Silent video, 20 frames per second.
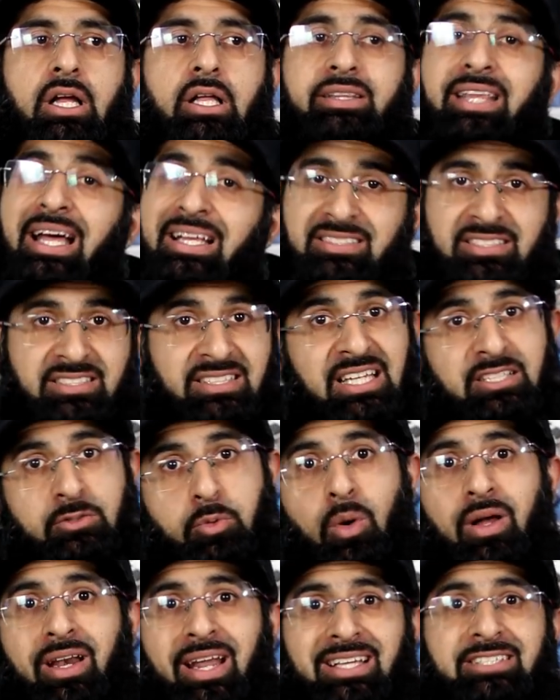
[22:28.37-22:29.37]
that's that's
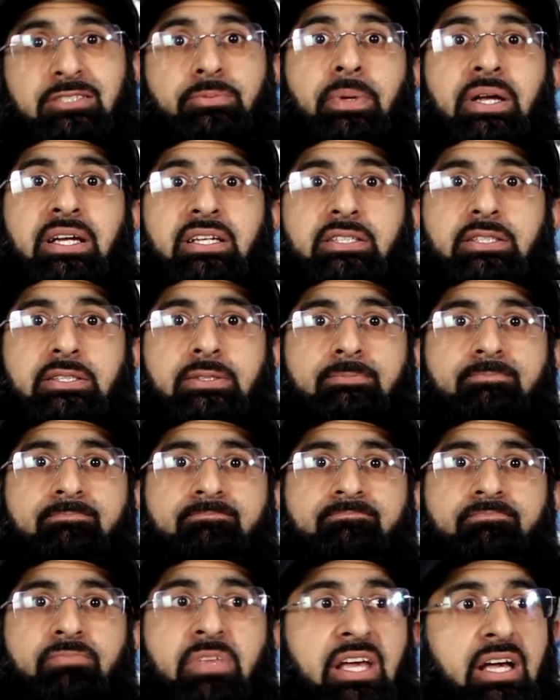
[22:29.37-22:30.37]
one aspect.
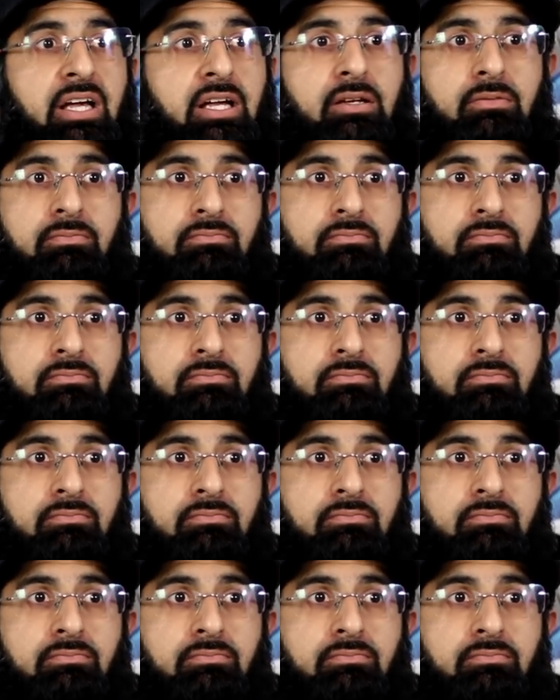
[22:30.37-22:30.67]
Yeah.